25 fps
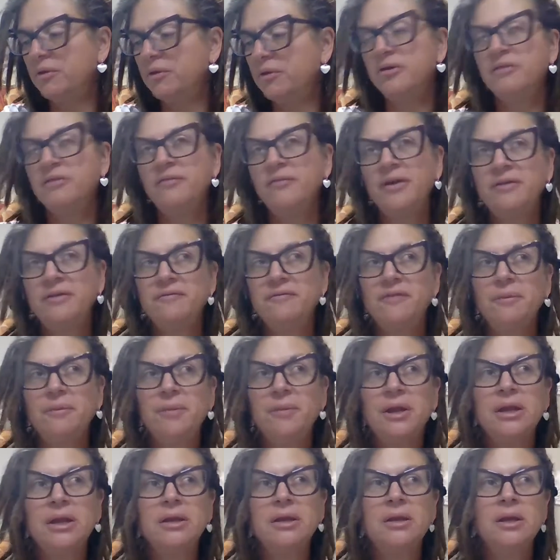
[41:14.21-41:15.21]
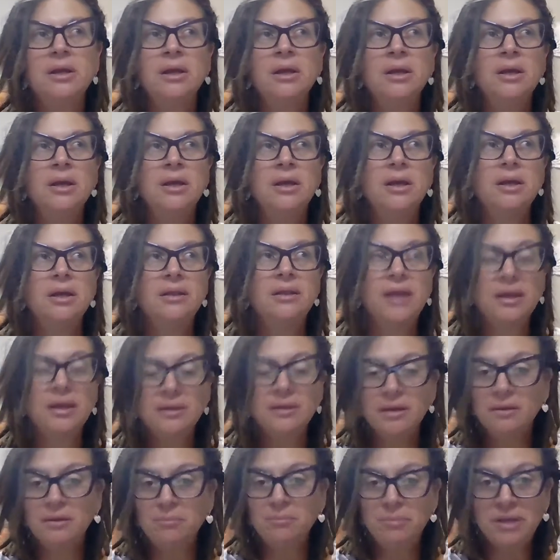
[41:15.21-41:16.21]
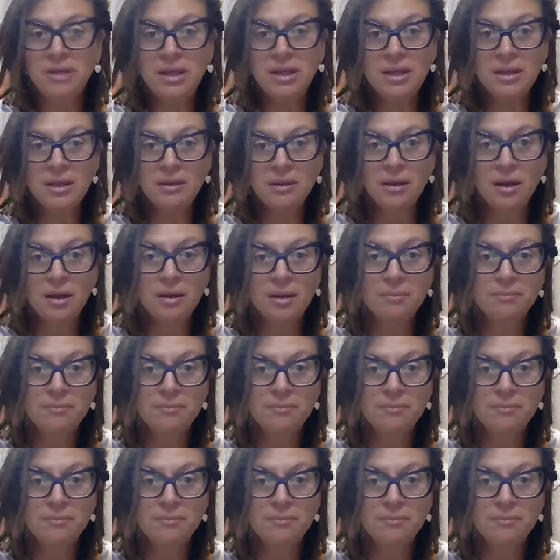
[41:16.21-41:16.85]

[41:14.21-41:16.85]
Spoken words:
the divine feminine that can be